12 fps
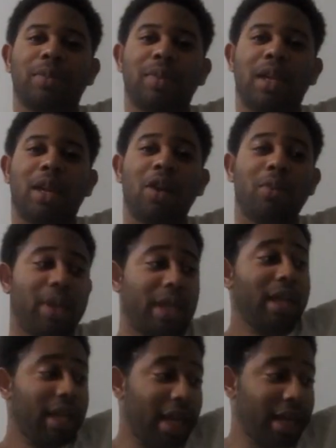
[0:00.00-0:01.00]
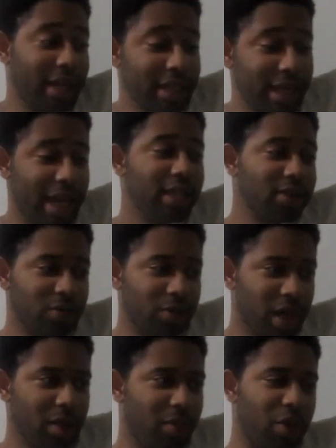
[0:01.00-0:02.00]
you know, but then again he takes
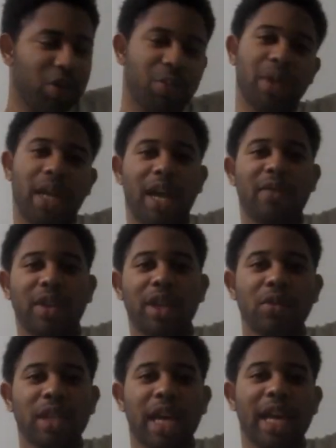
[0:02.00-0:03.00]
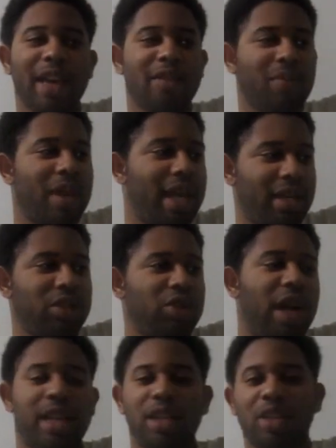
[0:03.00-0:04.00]
one of the most benign videos I have made and tried